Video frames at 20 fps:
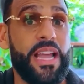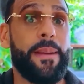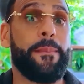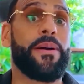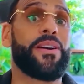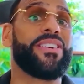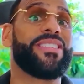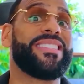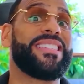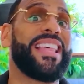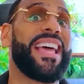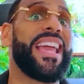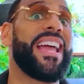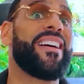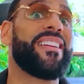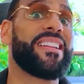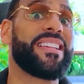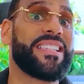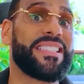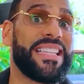because they
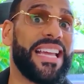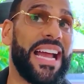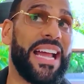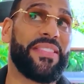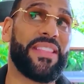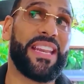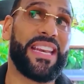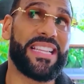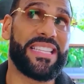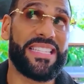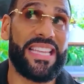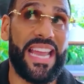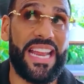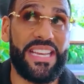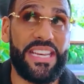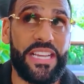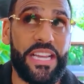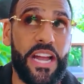understand that the 10-year